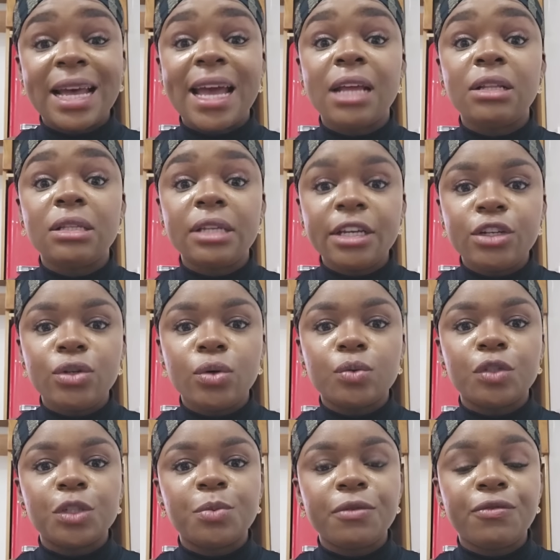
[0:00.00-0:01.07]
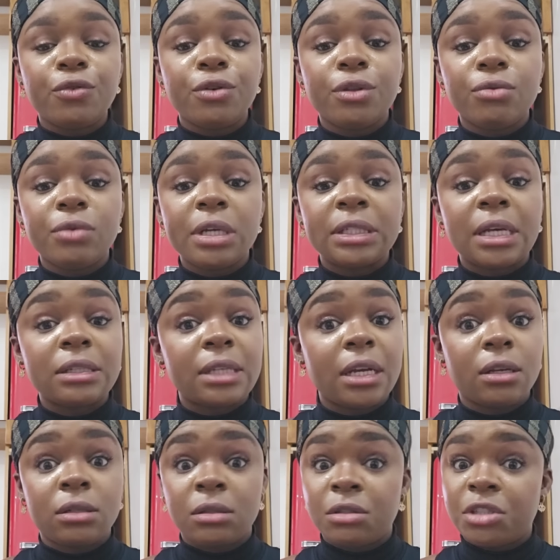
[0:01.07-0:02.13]
I did notice before the race, I was
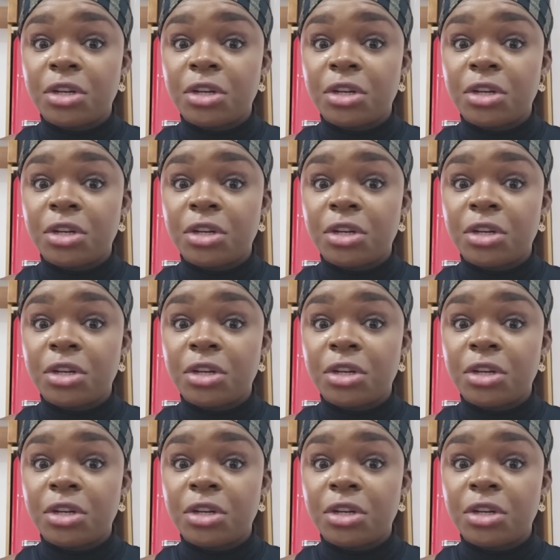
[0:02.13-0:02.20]
like,